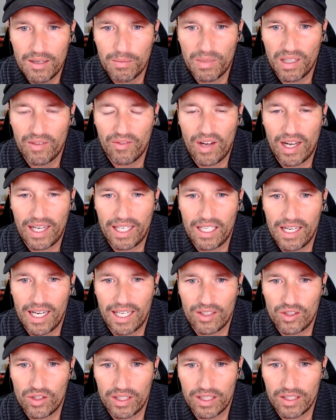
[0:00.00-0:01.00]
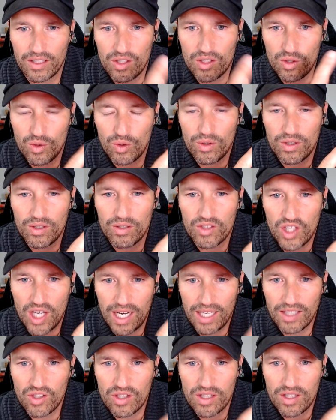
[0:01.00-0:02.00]
But if I can actually do
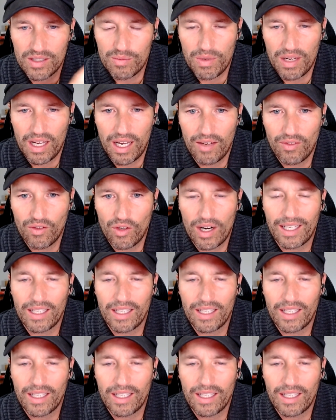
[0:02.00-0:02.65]
change this behavior,